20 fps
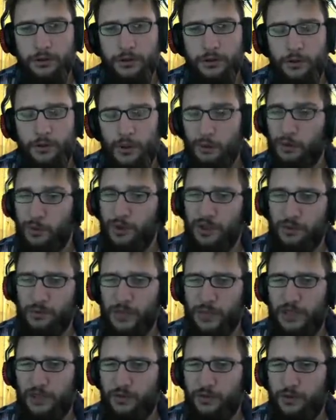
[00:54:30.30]
but we need
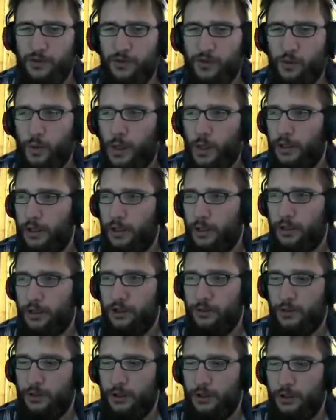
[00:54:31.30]
money to train
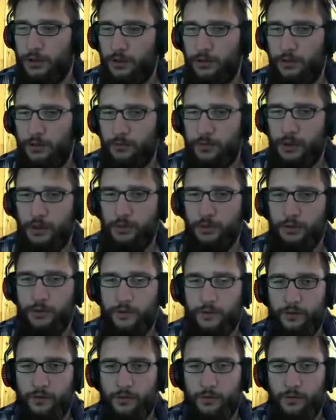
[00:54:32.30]
actually,
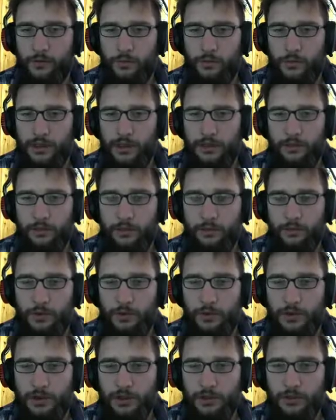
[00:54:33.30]
because later on we
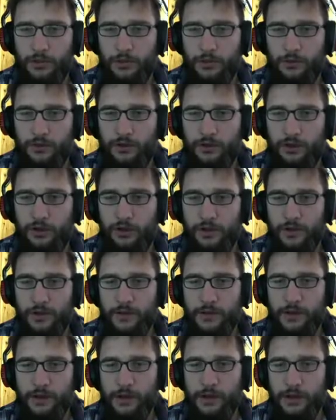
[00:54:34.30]
will go to teachers.
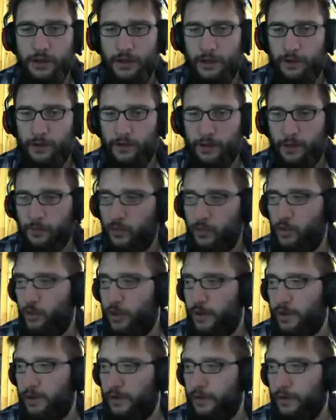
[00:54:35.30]
And yes, I'm
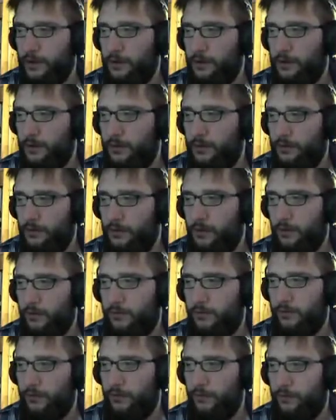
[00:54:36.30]
doing that.
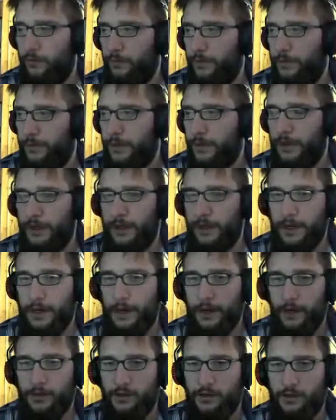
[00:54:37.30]
I, I
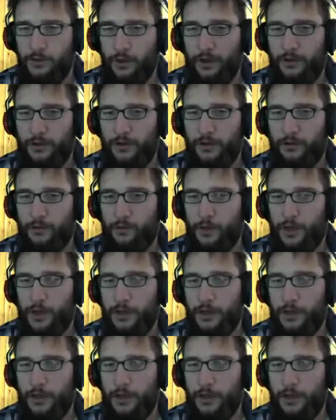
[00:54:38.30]
like doing that while